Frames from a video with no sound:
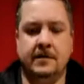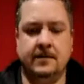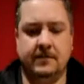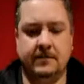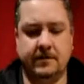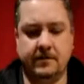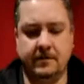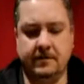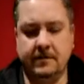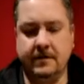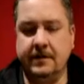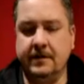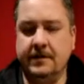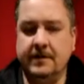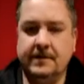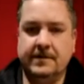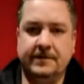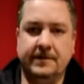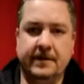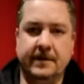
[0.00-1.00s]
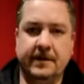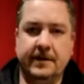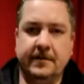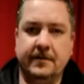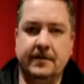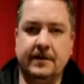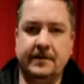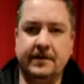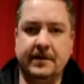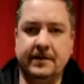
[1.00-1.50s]
So in this
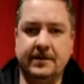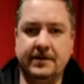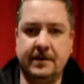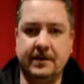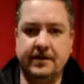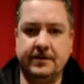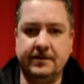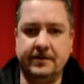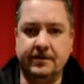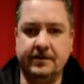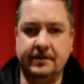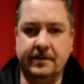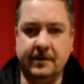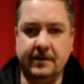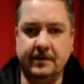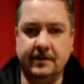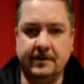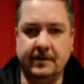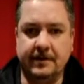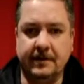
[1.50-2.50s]
video I'm going to talk to you about